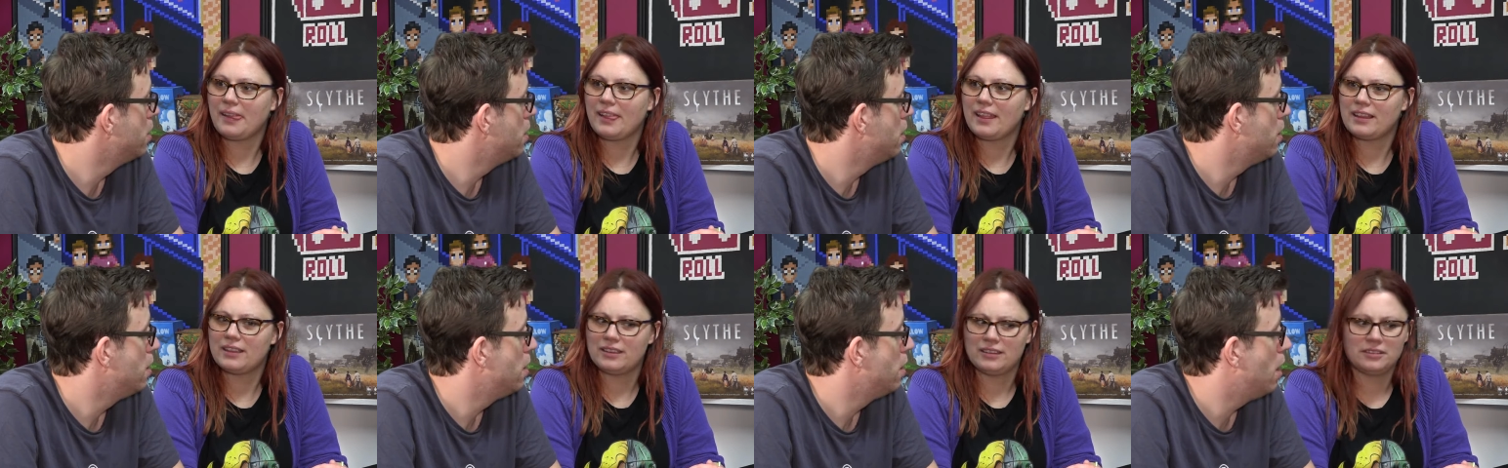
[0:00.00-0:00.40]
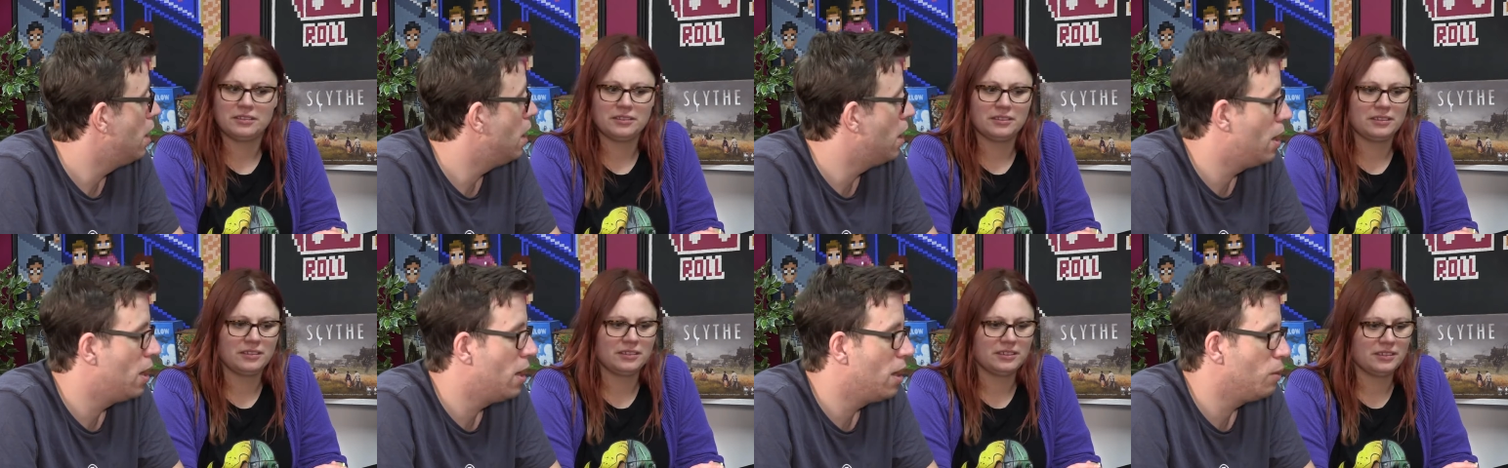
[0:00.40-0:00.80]
Speaker 1: It wasn't
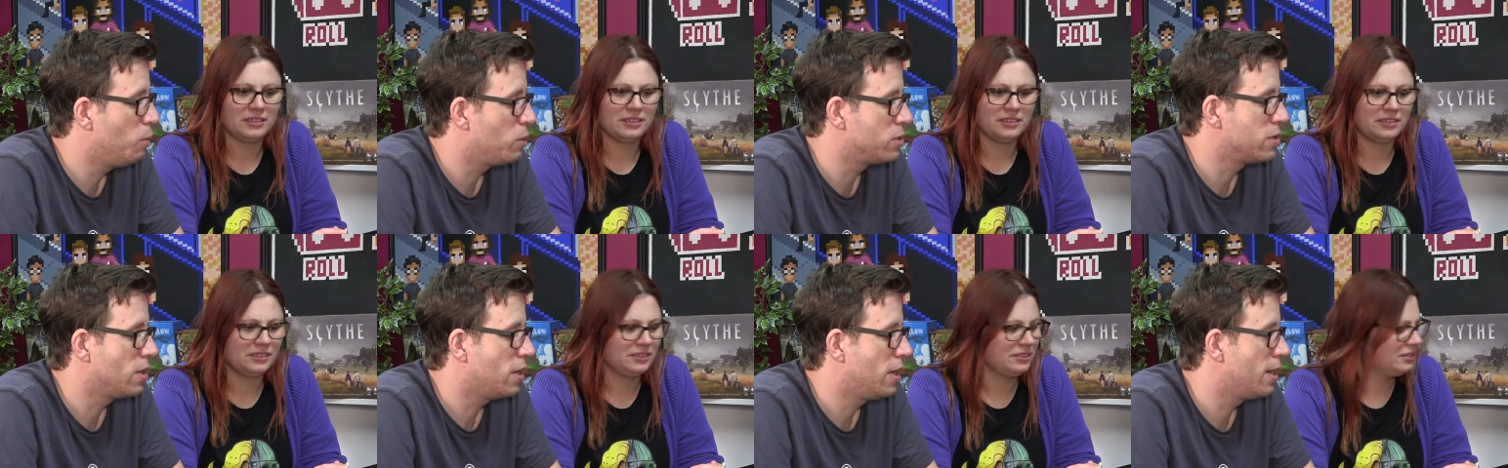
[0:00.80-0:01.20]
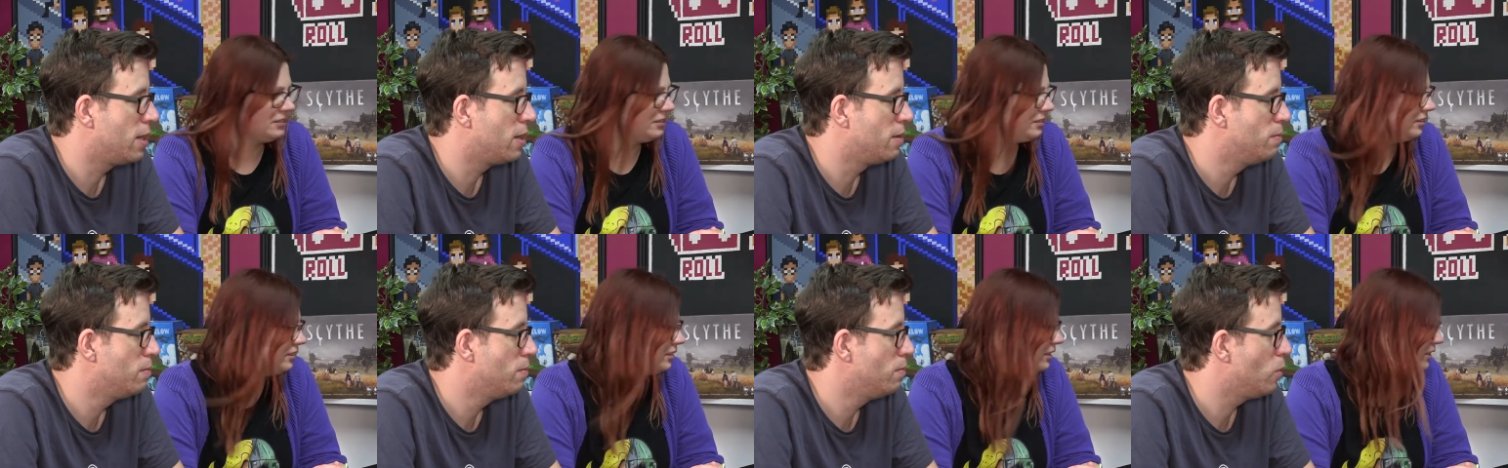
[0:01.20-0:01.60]
clear. Uh, it wasn't
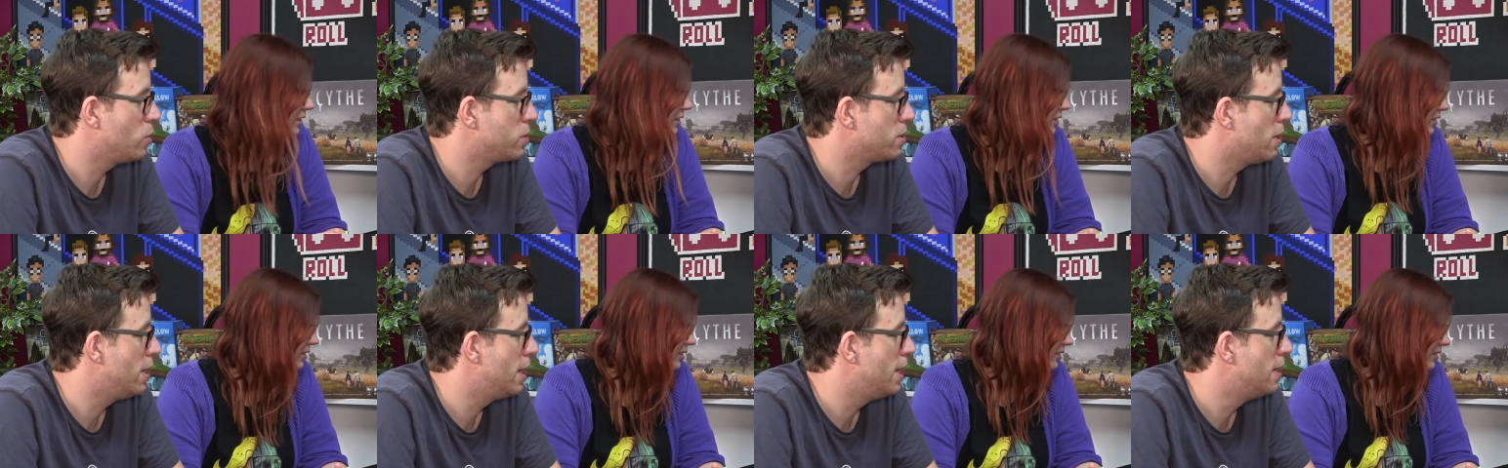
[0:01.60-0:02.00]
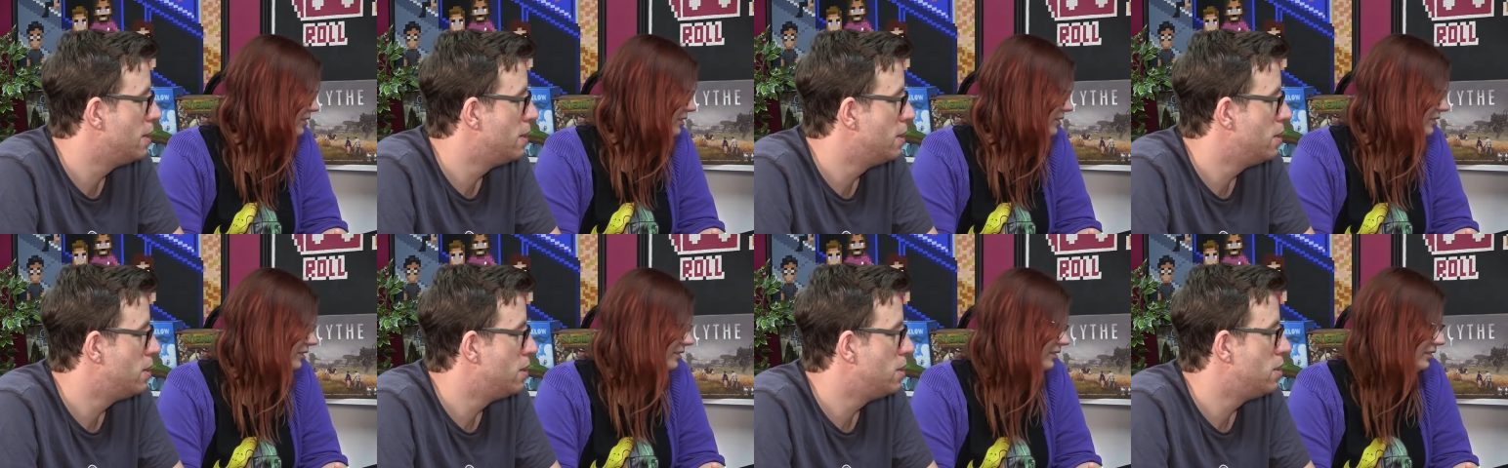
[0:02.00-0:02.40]
clear. It wasn't
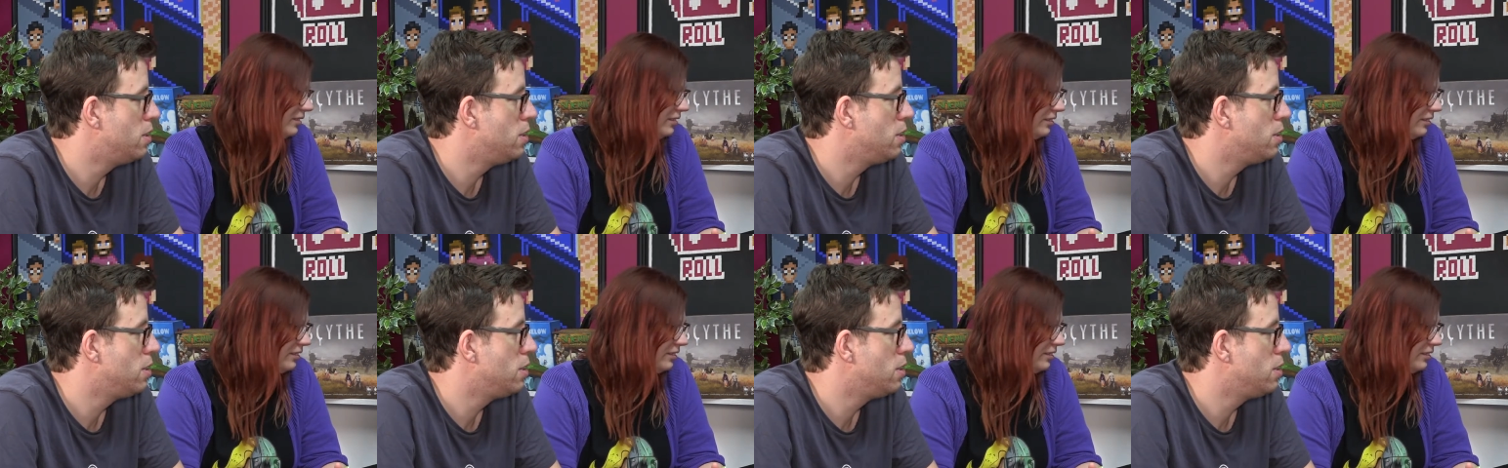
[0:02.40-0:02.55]
clear.